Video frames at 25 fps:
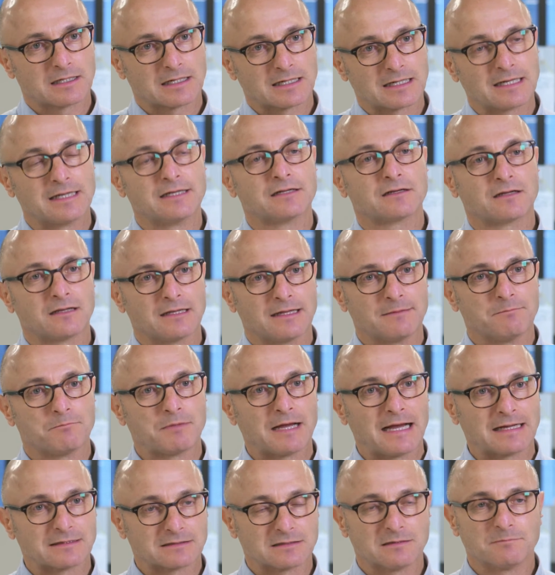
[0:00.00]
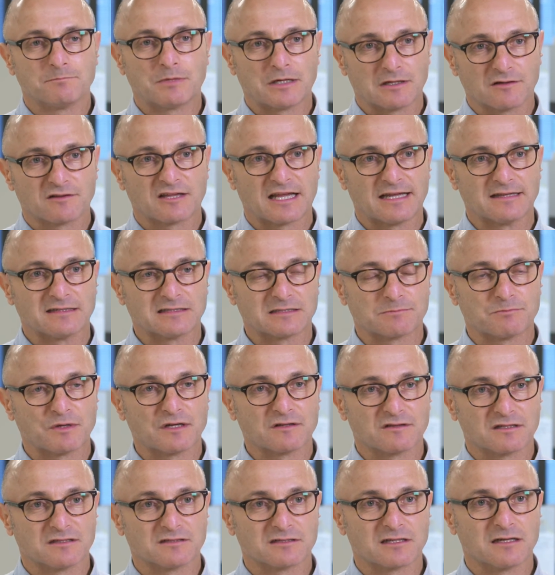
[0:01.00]
clinical impact at both ends,
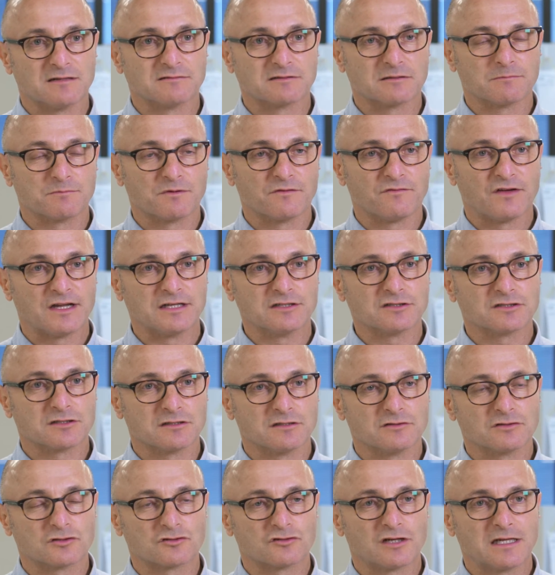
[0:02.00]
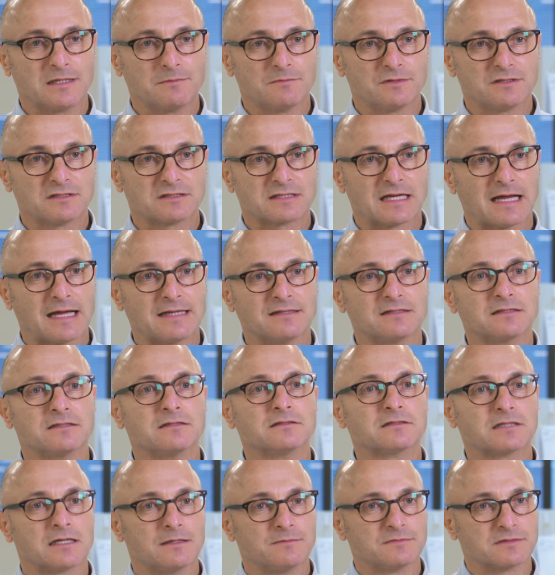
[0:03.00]
both in terms of prevention and treatment and
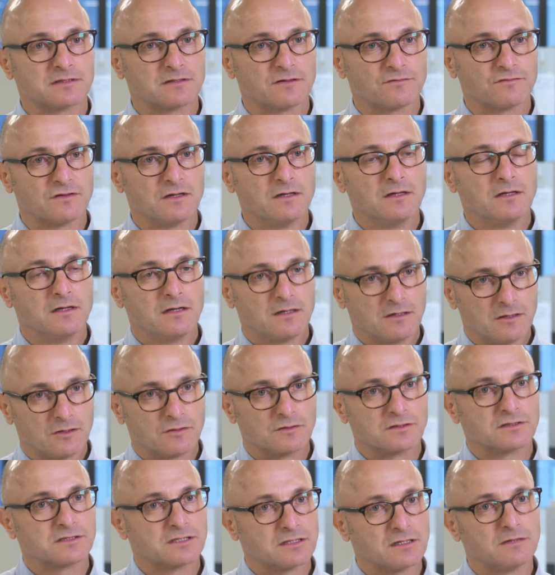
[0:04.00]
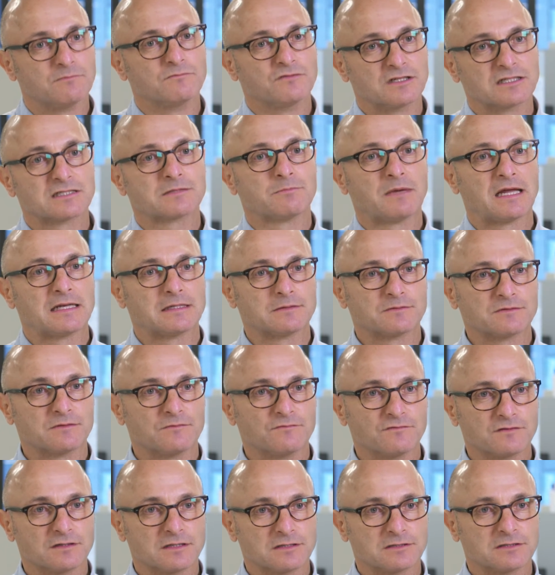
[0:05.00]
in terms of long-term risk
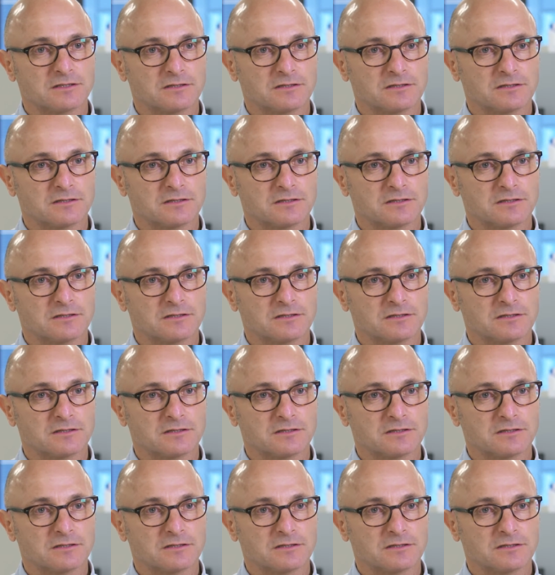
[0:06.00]
management for these